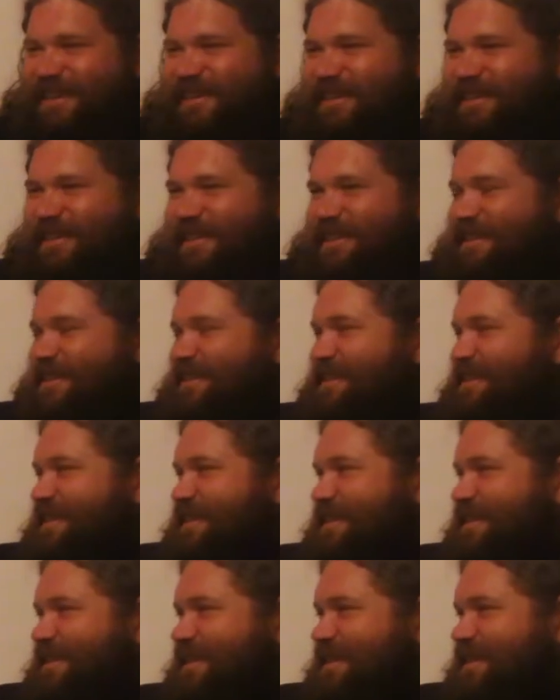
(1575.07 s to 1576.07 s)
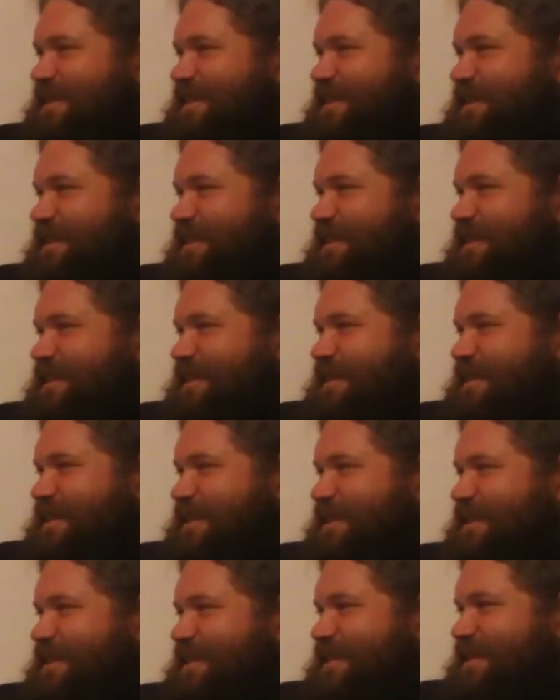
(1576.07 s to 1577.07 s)

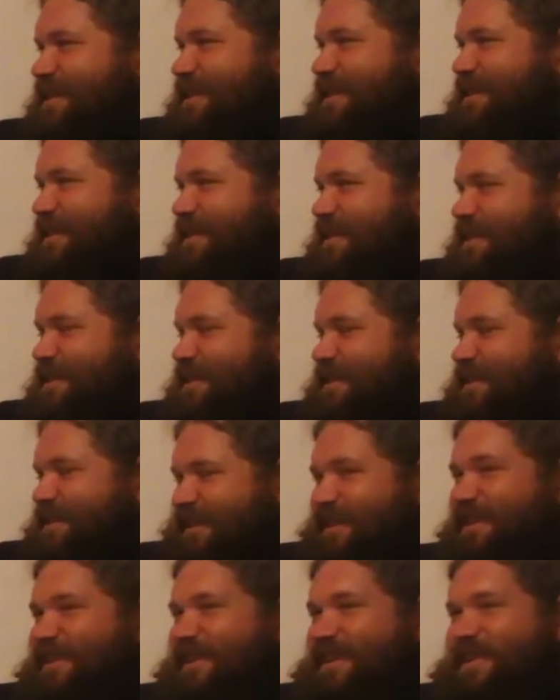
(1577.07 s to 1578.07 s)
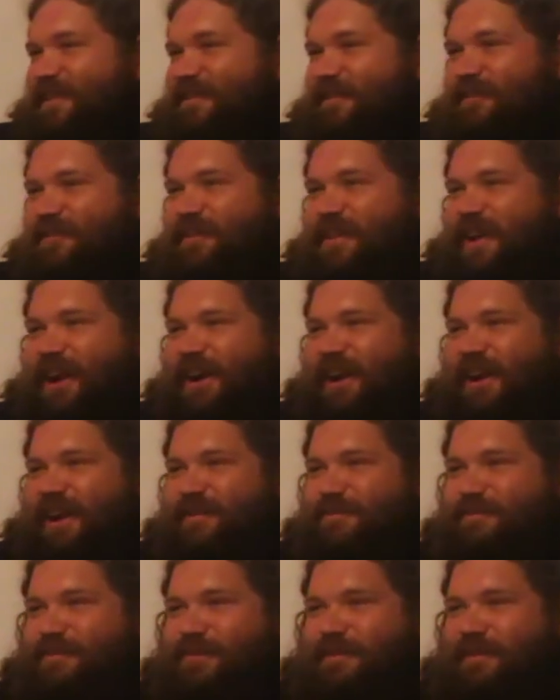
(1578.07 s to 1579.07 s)

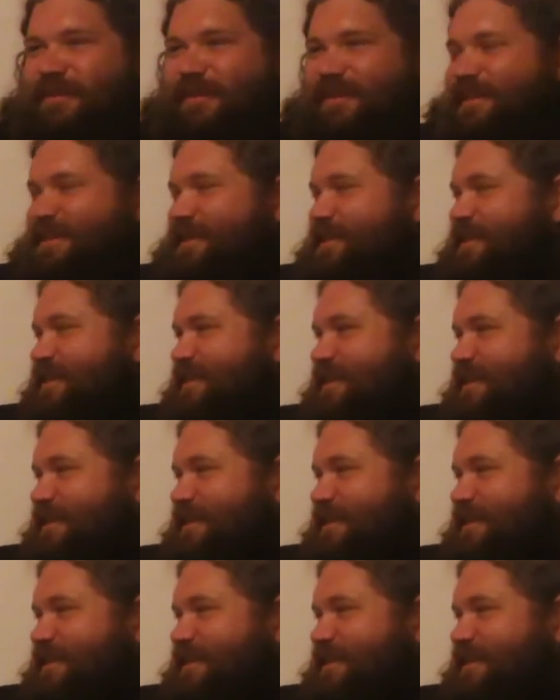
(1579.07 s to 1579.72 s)
(silent)